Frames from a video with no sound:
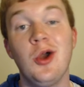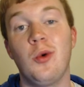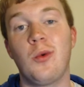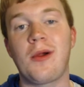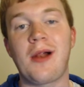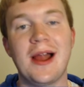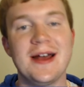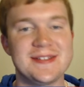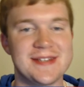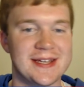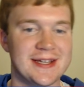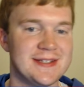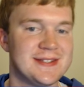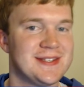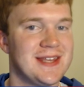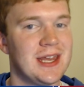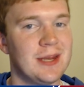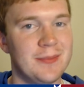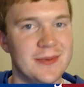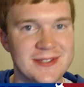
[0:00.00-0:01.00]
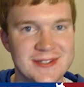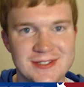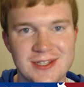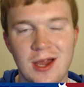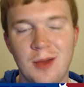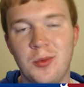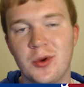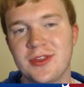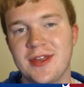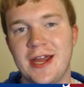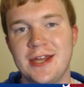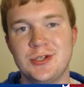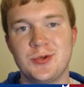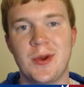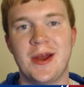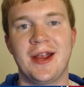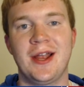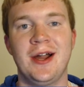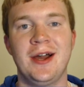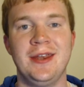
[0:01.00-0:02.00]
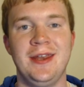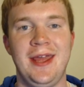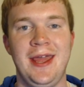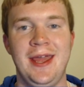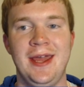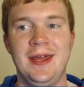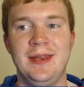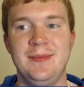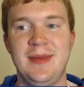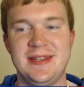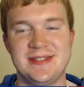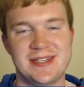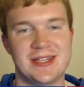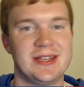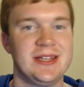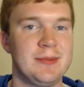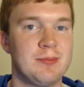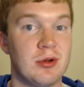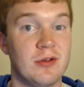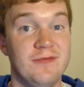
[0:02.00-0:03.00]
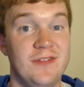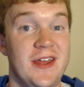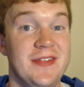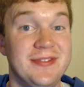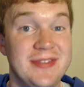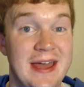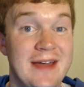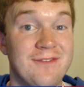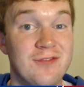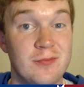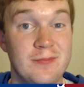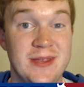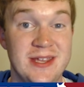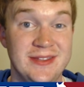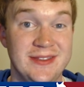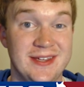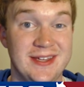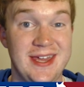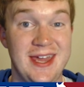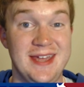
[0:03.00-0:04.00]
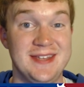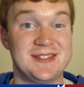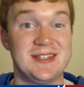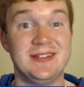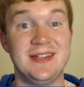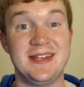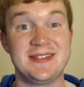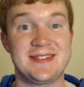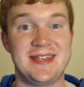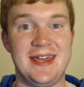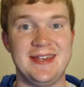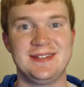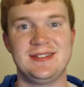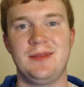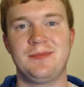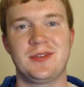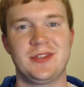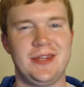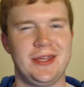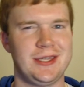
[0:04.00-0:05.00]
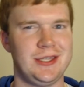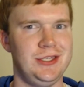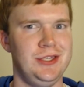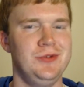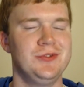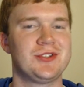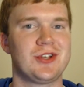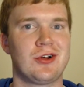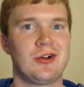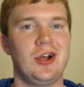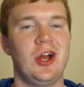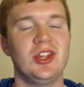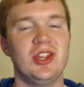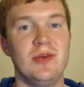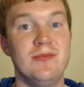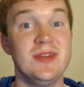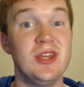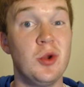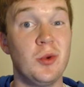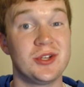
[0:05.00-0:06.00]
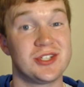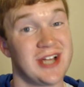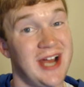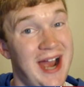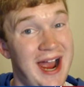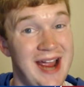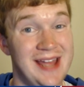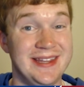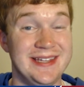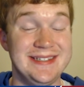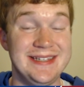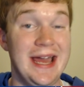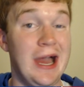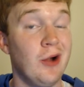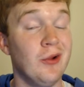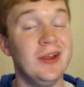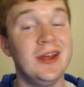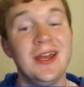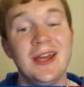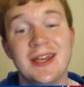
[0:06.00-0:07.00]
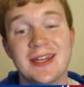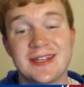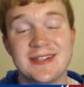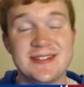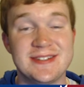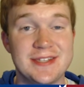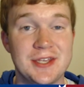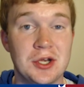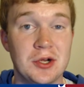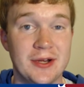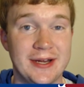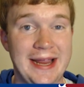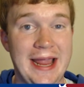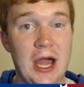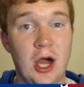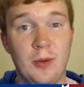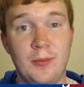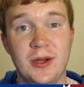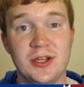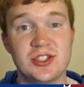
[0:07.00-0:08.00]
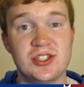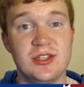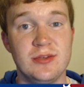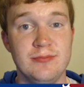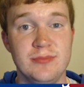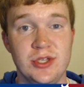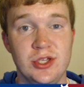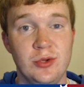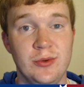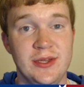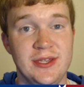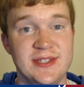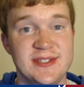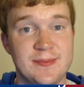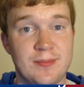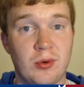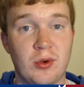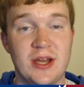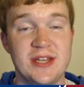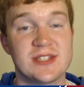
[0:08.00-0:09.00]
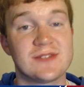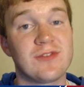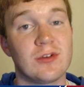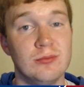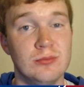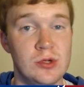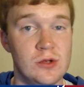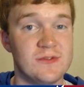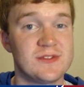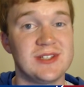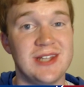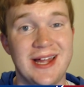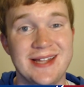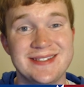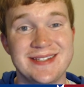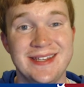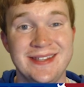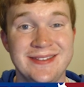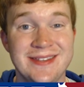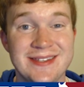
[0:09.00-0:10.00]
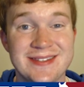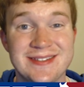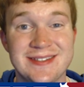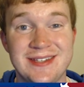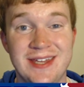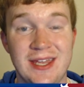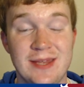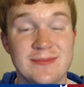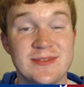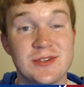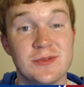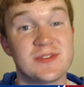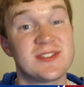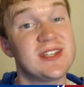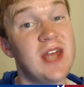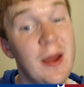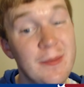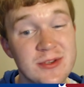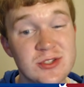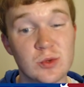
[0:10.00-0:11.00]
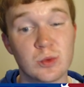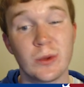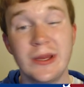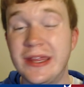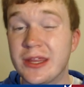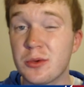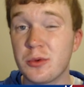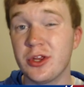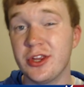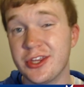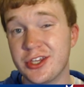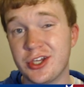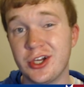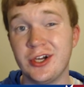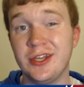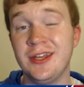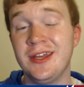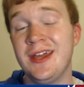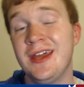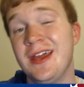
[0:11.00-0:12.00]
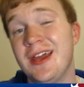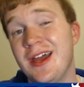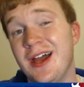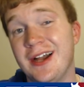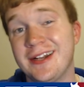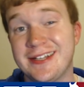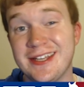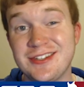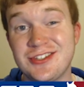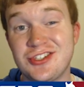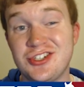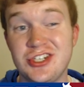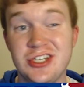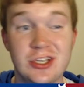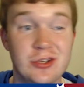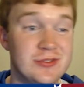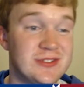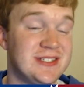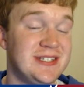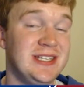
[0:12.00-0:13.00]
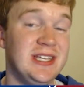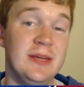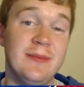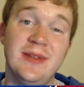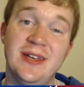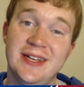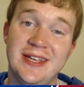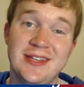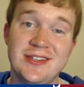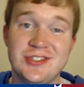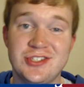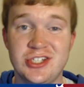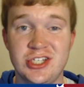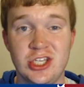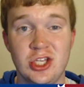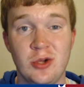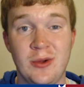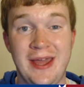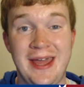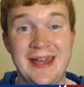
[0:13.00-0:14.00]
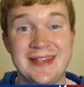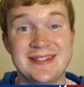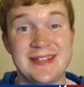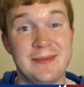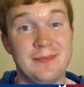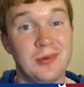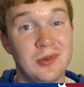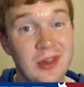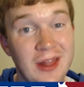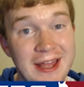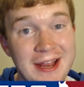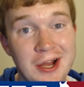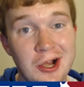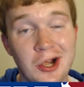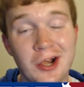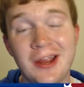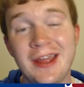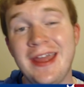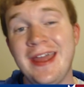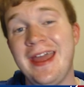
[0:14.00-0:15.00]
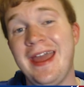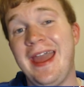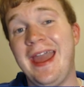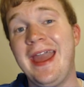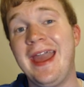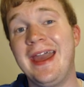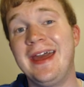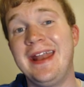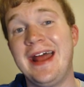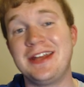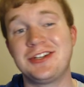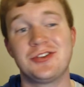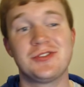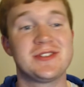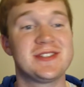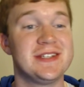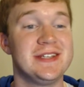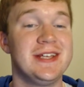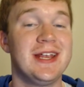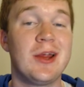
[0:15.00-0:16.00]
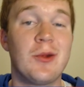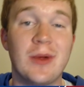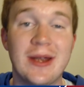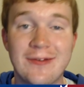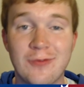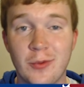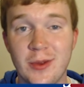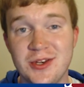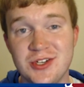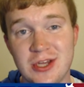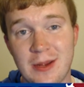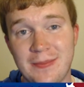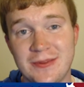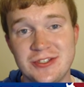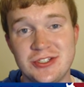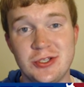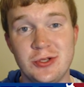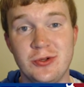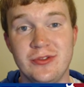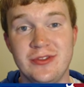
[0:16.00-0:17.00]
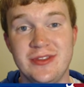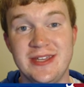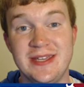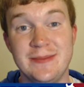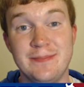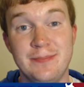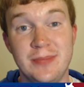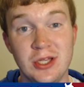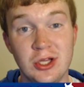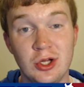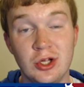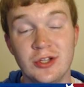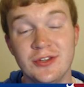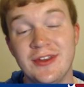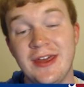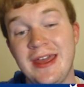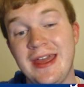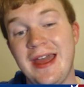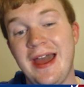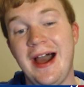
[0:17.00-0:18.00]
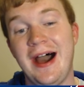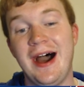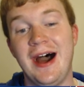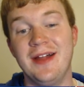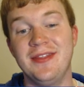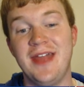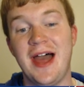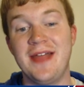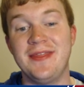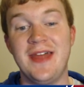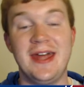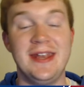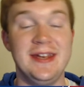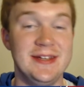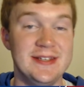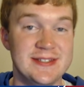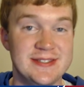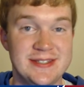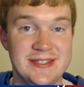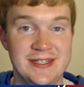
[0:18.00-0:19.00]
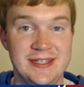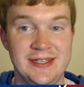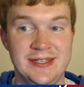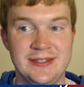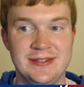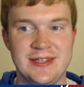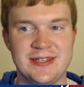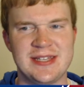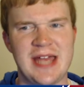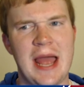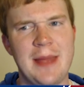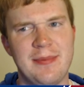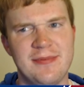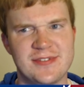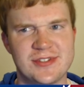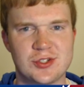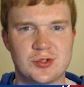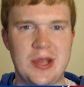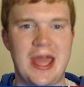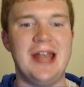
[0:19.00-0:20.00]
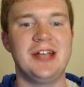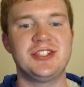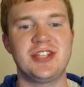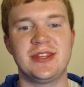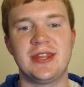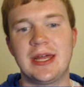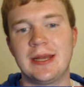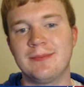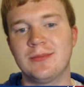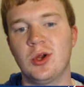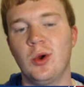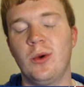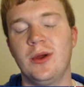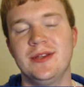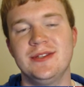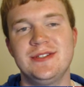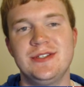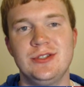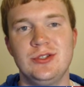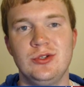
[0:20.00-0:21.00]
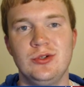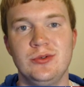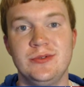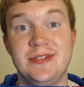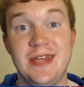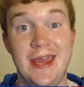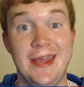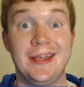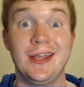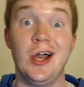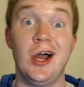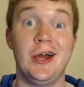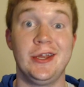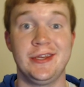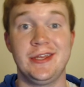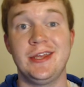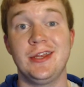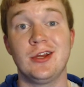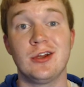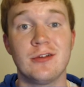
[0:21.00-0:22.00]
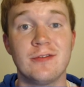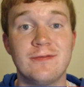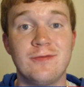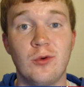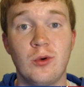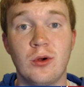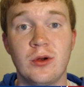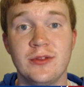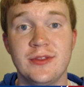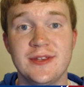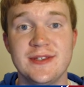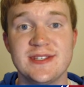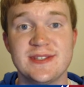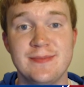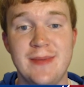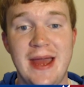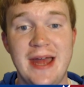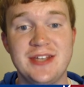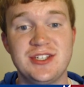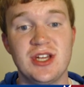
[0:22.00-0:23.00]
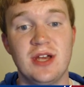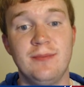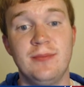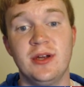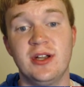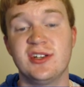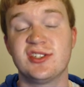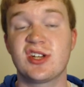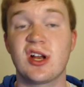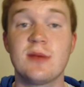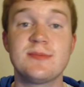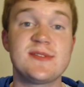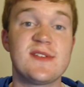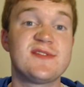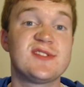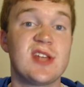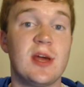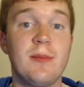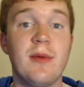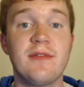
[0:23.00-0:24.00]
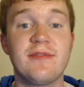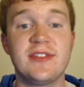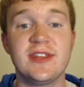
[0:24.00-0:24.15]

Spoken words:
whereas I could set up a Sub with Hydreigon and basically prevent that from being the case unless he has something like U-Turn on the Mew, which I highly doubt considering how much the Mew is pressed for move slots in this game. So Sub is really, really good against Geo's team and against Geo as a player, and as you'll see here whenever we jump into the build, that is the type of strategy that I'm going to take on here for this matchup. But in terms of some of